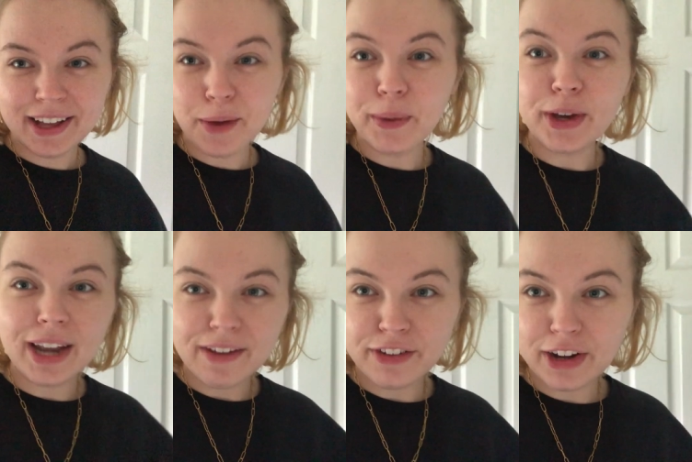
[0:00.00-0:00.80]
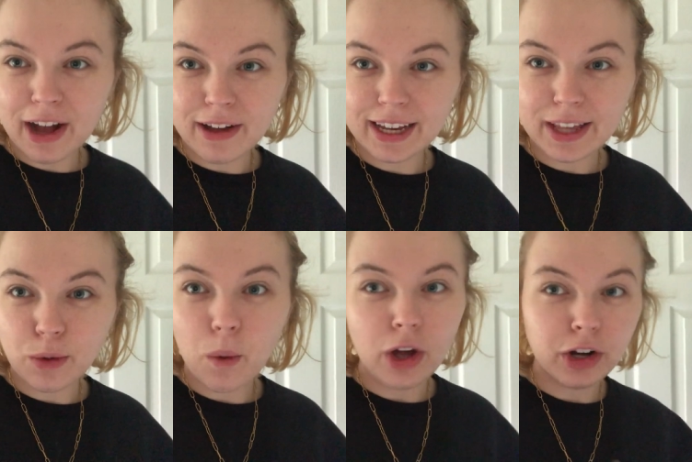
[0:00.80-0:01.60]
we could not figure out how to get the
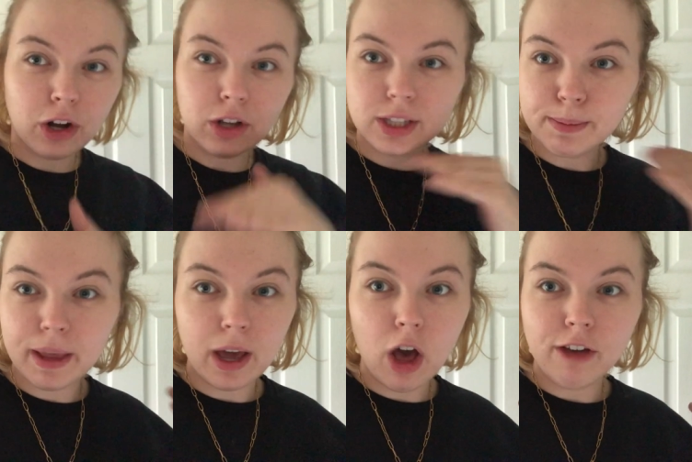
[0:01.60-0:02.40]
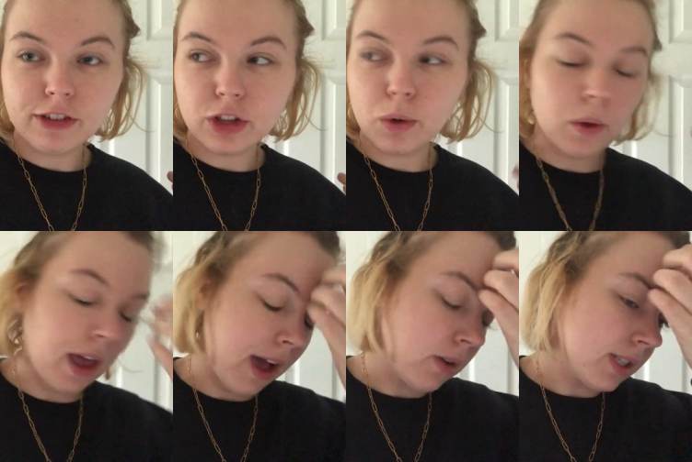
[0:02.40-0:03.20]
water supply off to the whole
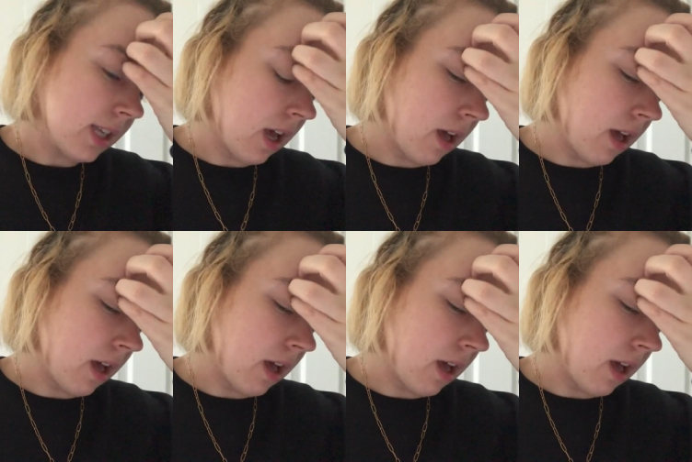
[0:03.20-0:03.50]
house.